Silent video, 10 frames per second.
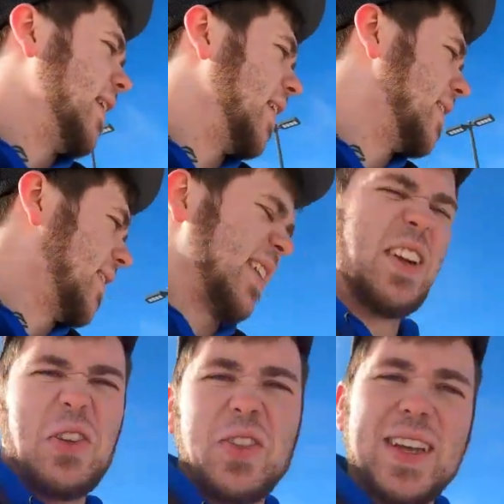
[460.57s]
know, it's just
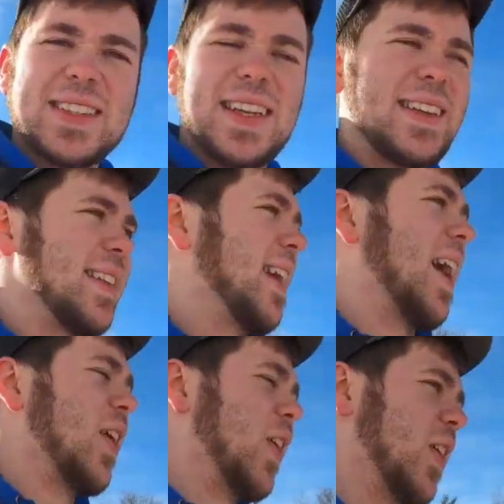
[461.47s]
little things like,
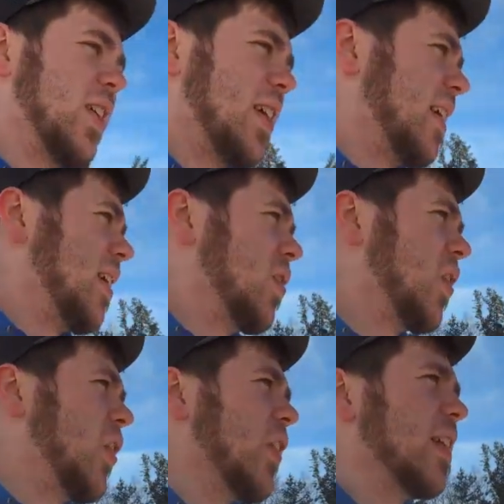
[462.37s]
I don't know,
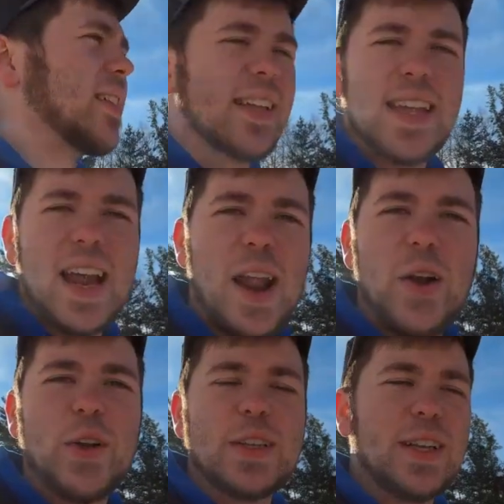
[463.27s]
little things like that. I
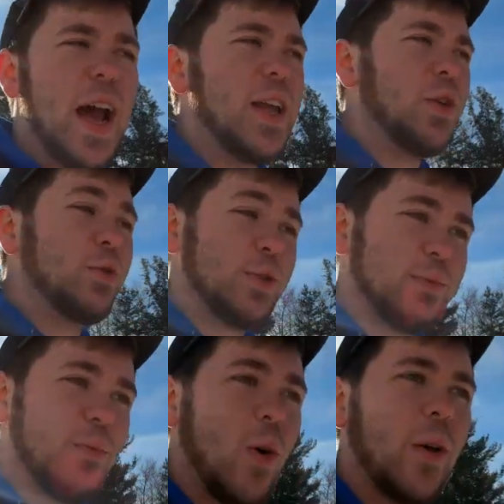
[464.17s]
don't know, just I
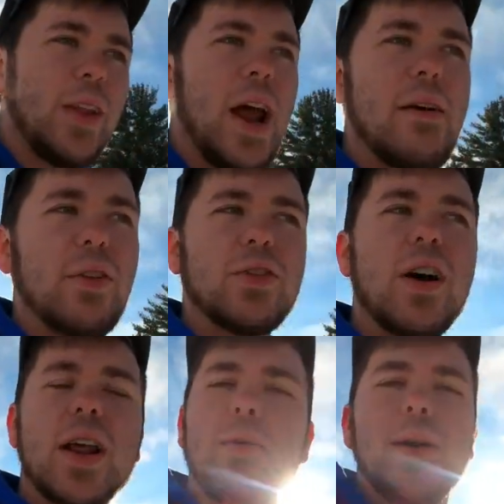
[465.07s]
use more than I ever
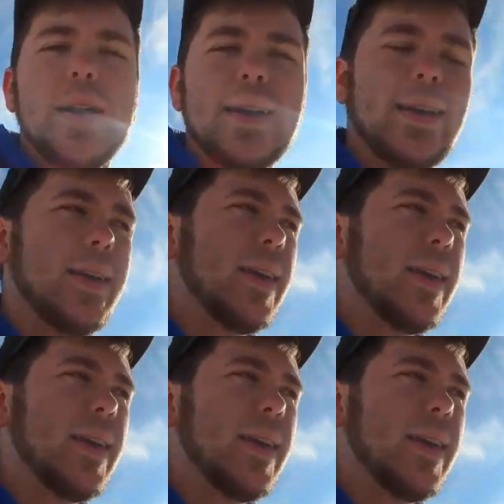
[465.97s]
thought I would.